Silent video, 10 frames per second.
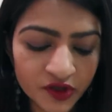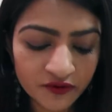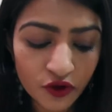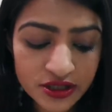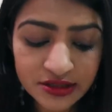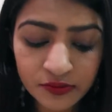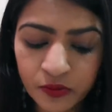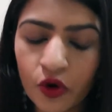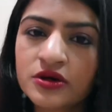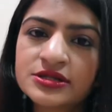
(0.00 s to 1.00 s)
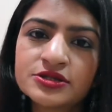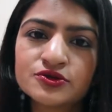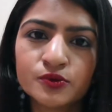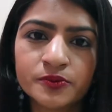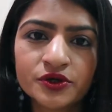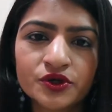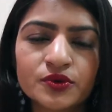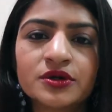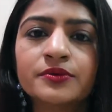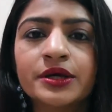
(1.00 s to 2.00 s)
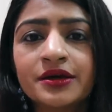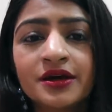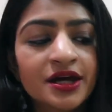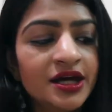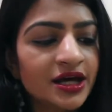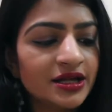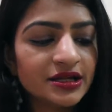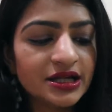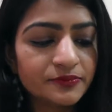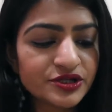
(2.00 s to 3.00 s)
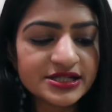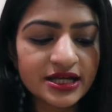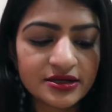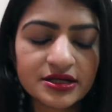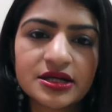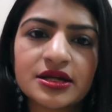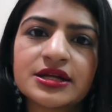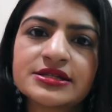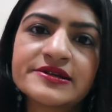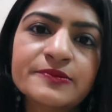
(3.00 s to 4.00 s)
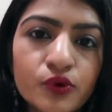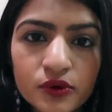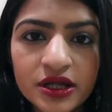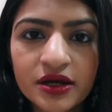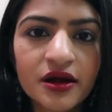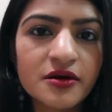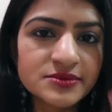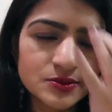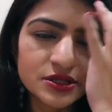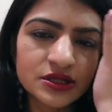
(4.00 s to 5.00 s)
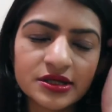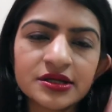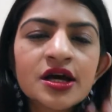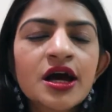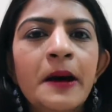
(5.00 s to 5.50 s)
Of course, the box is super cute, the way they present it, and there's a spoon that comes with it.